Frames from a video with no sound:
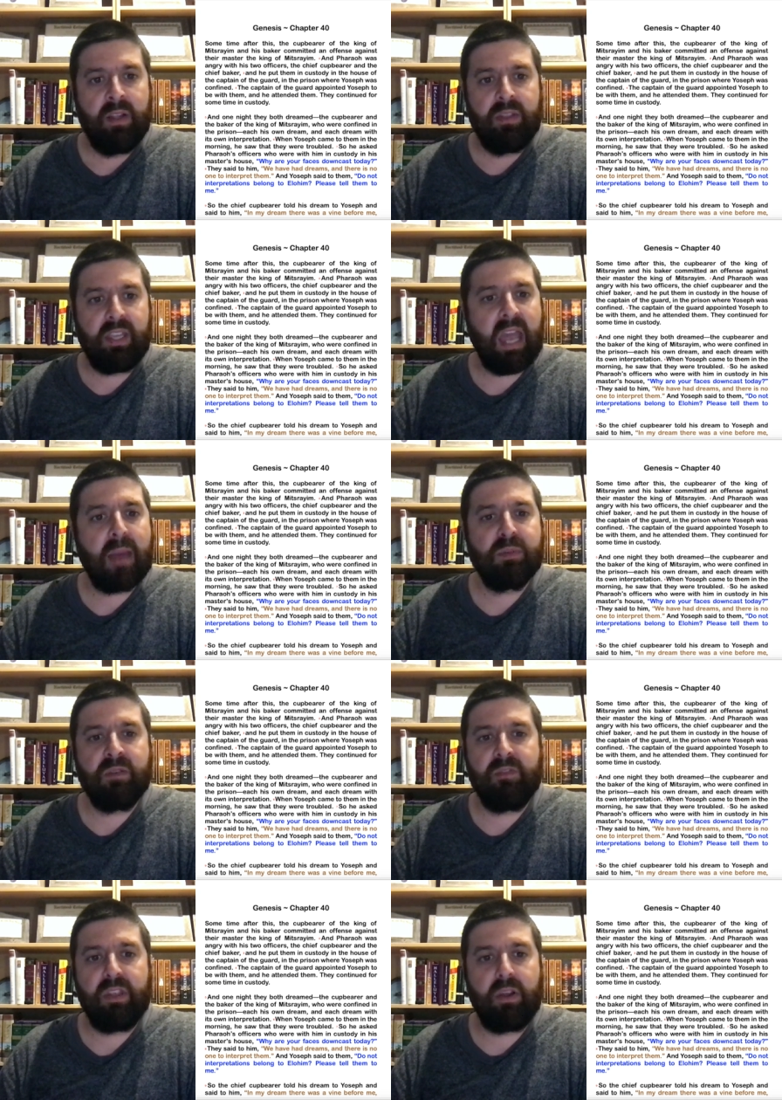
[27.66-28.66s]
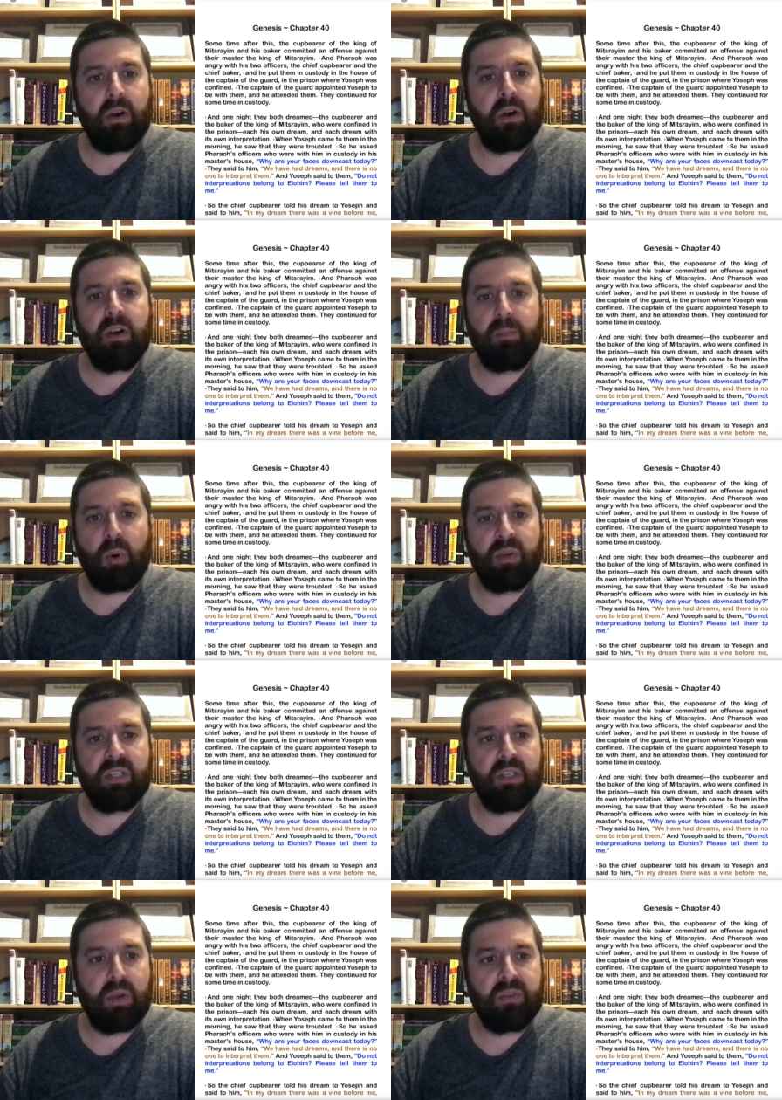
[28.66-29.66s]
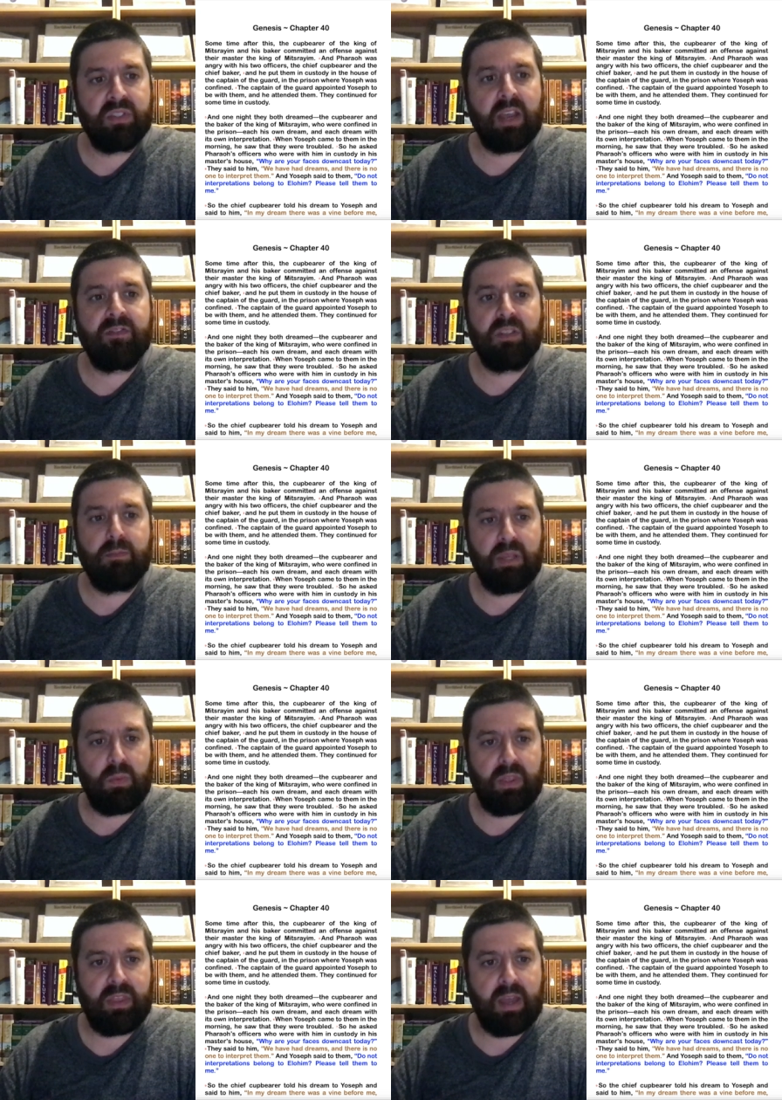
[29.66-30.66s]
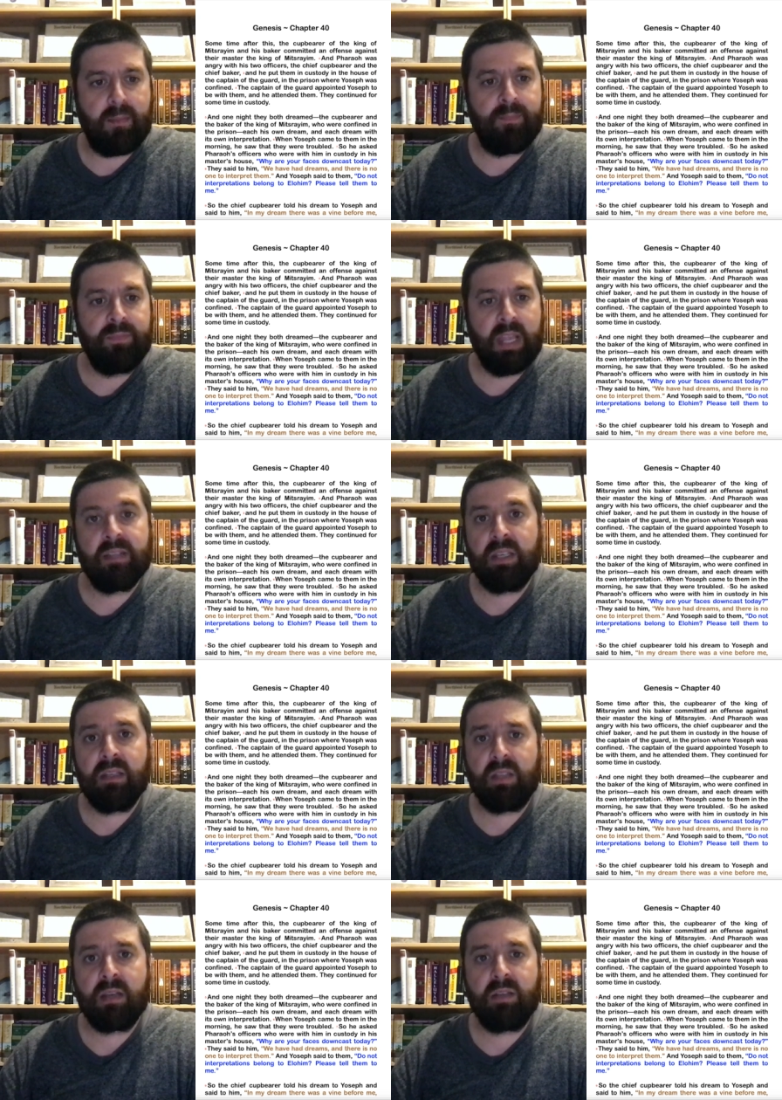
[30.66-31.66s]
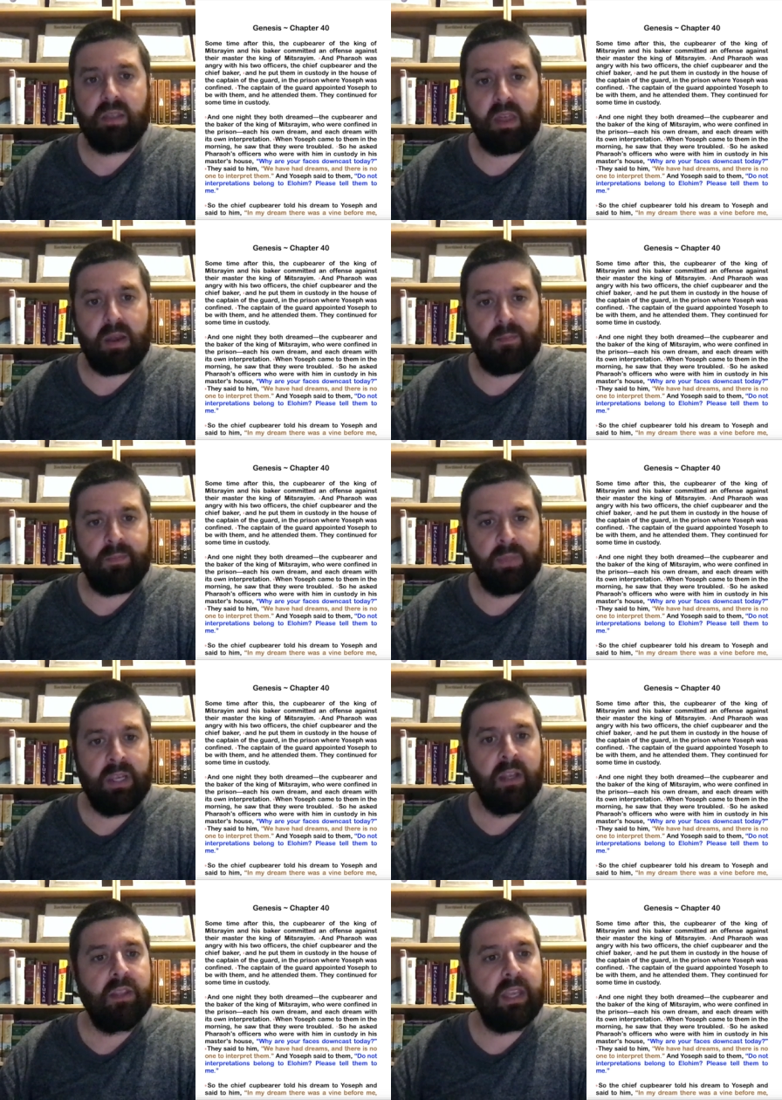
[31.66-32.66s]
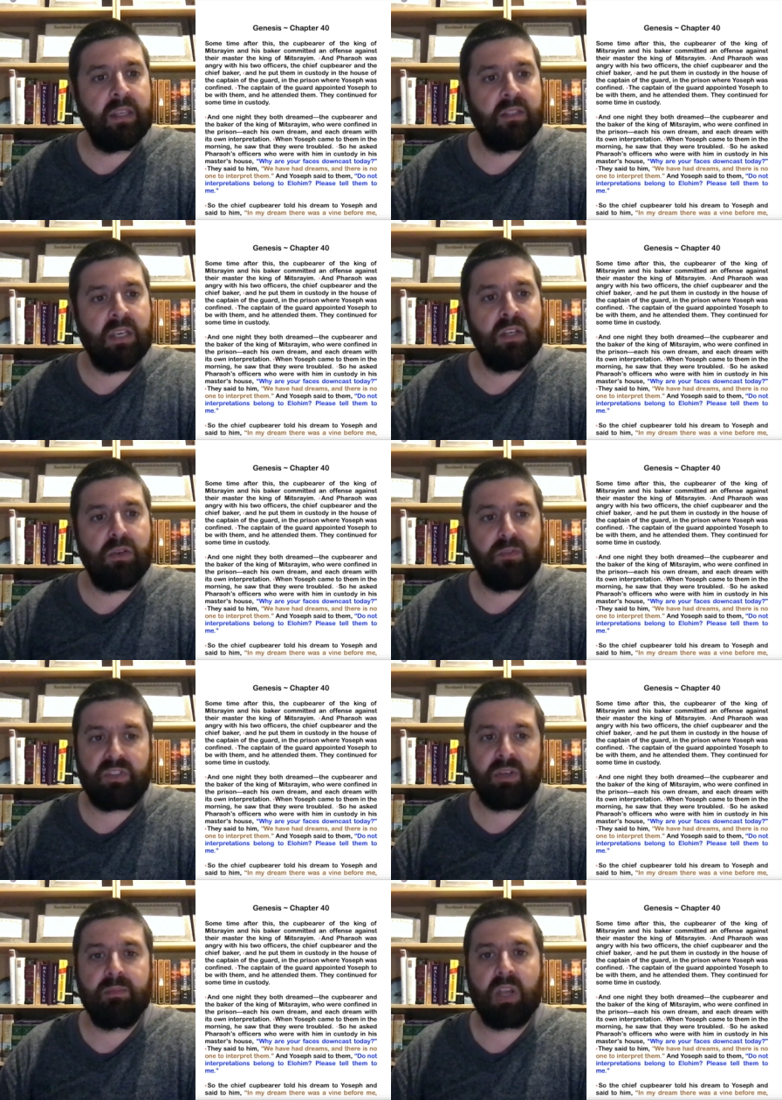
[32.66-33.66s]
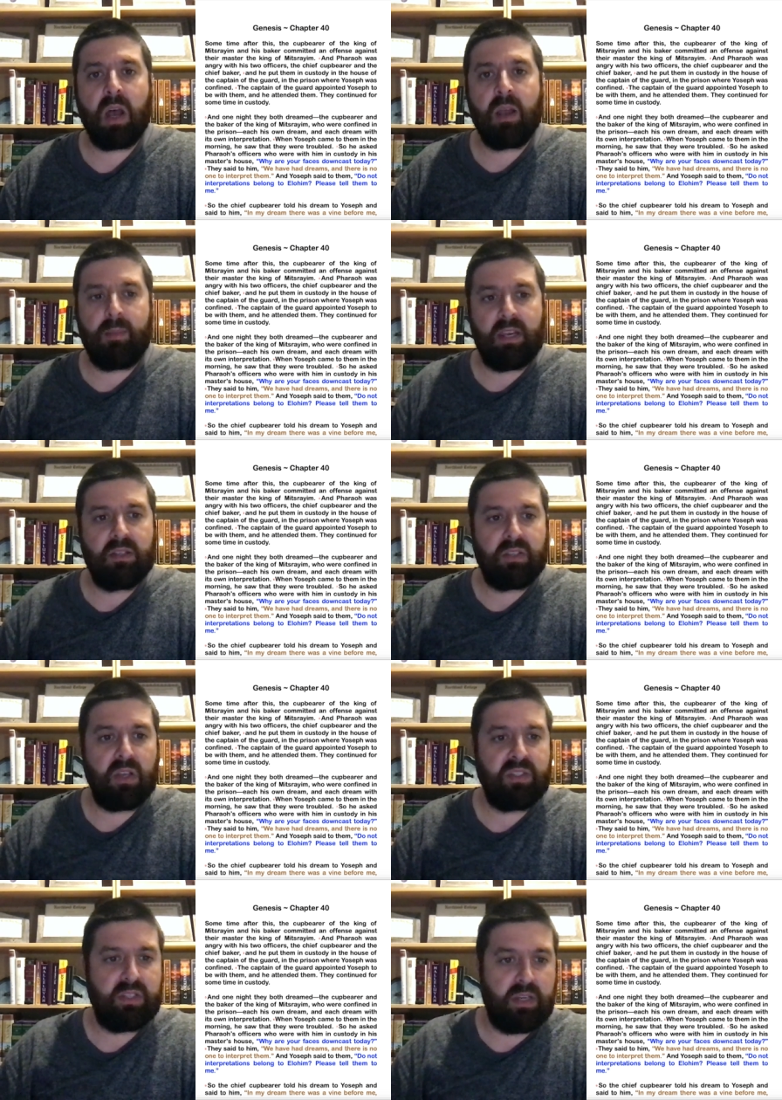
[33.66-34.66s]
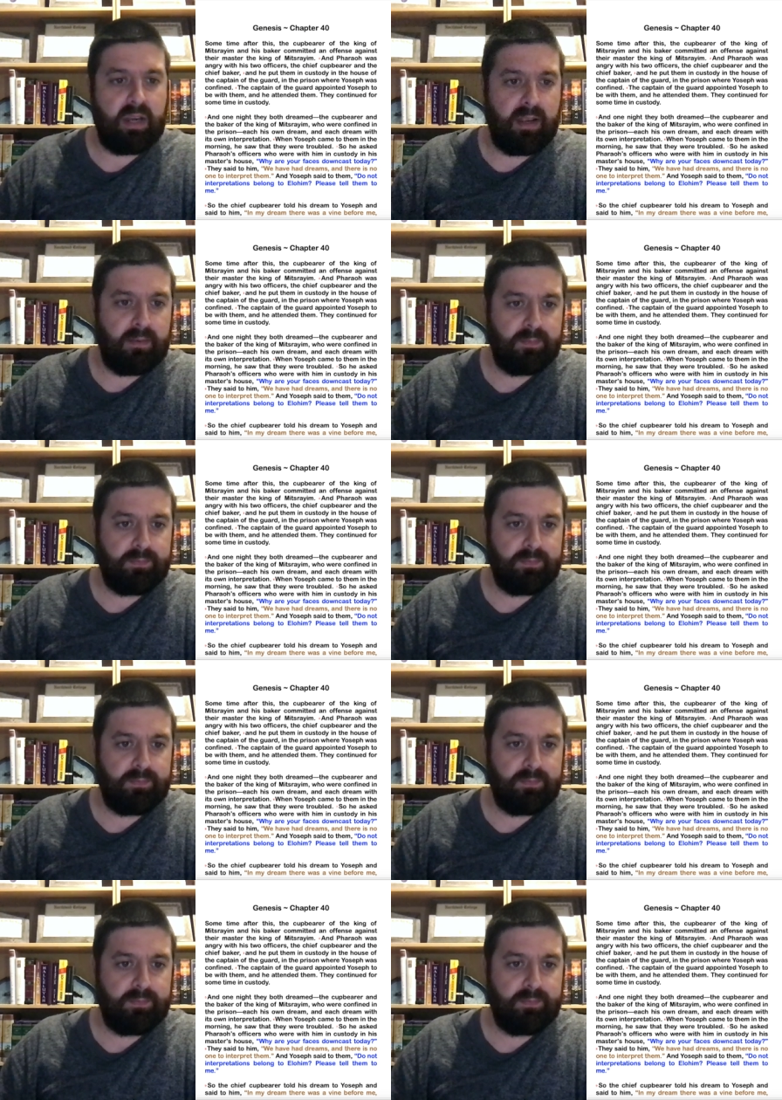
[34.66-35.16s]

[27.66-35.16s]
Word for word: The captain of the guard appointed Yoseph to be with them, and he attended them. They continued for some time in his custody.